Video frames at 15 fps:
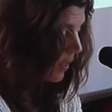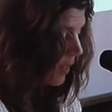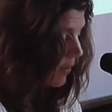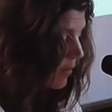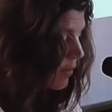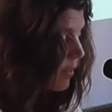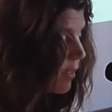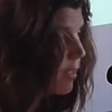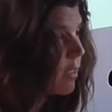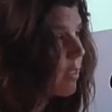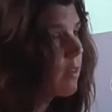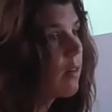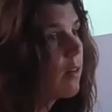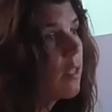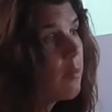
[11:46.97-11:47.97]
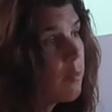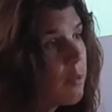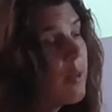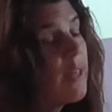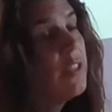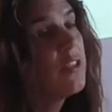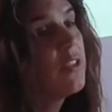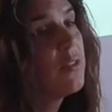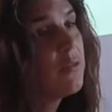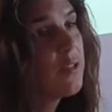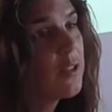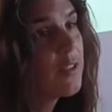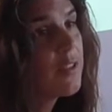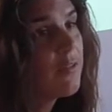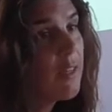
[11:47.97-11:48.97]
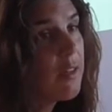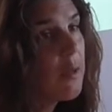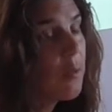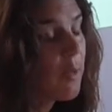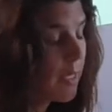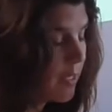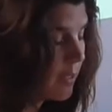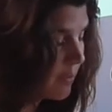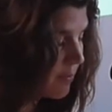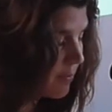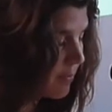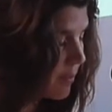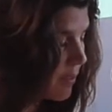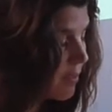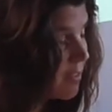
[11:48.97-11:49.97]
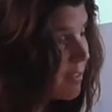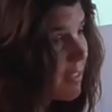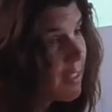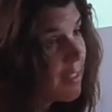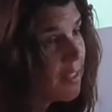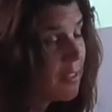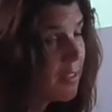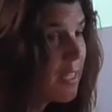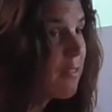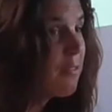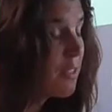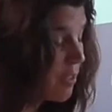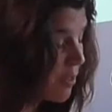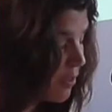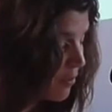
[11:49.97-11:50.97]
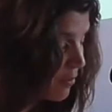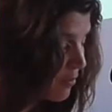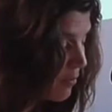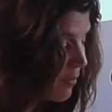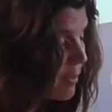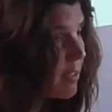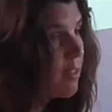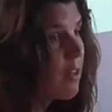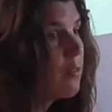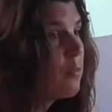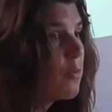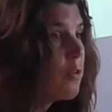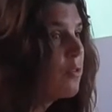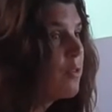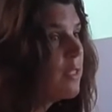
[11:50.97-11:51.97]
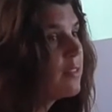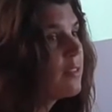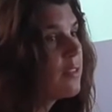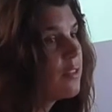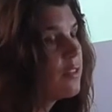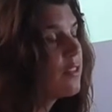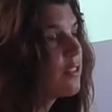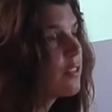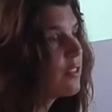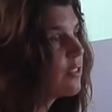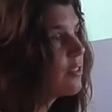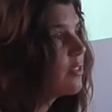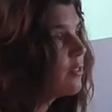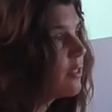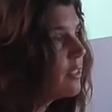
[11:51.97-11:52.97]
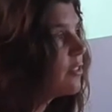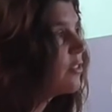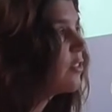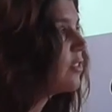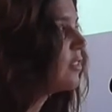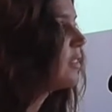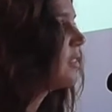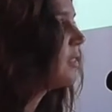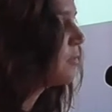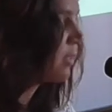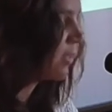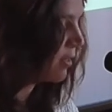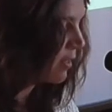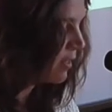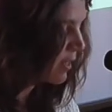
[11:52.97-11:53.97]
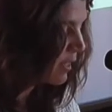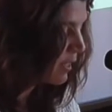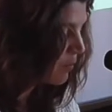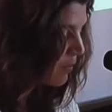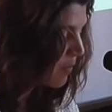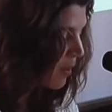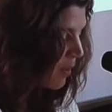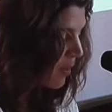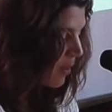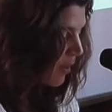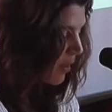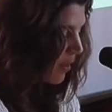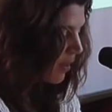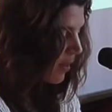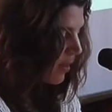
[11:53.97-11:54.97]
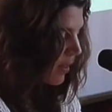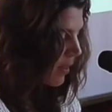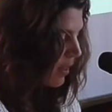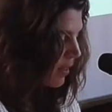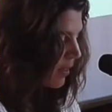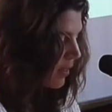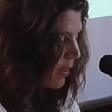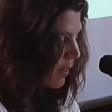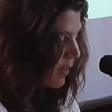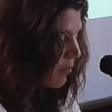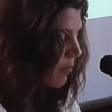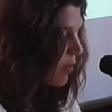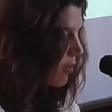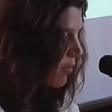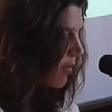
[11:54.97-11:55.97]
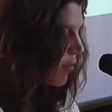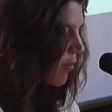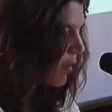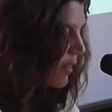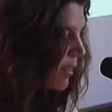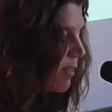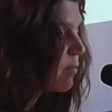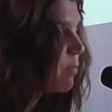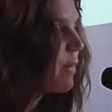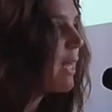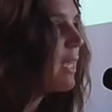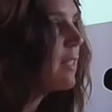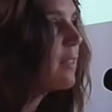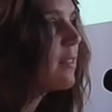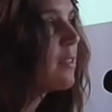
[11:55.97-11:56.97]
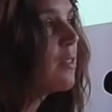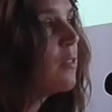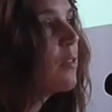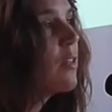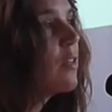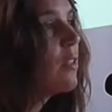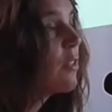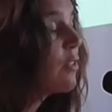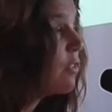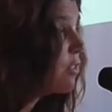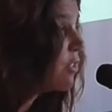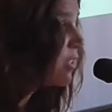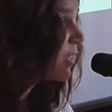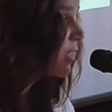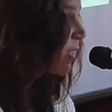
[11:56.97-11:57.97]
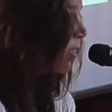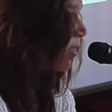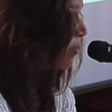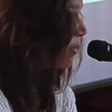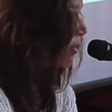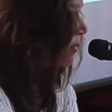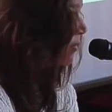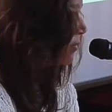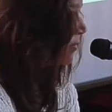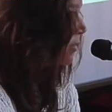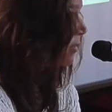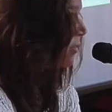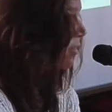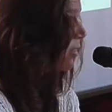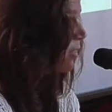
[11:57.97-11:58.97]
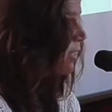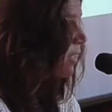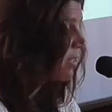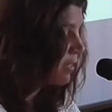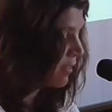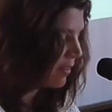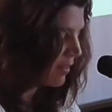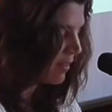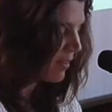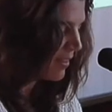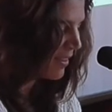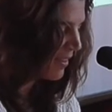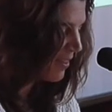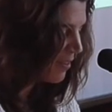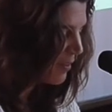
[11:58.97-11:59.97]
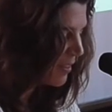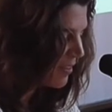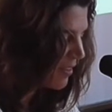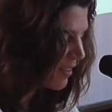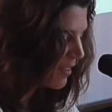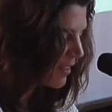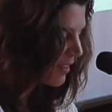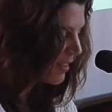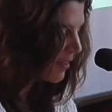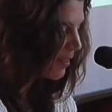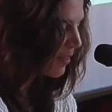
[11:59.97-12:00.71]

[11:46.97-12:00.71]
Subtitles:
and the collaboration works very well, because that you never know, and there are more researchers in a team. And it works very well despite the so-called Röstigraben, you call that in Switzerland,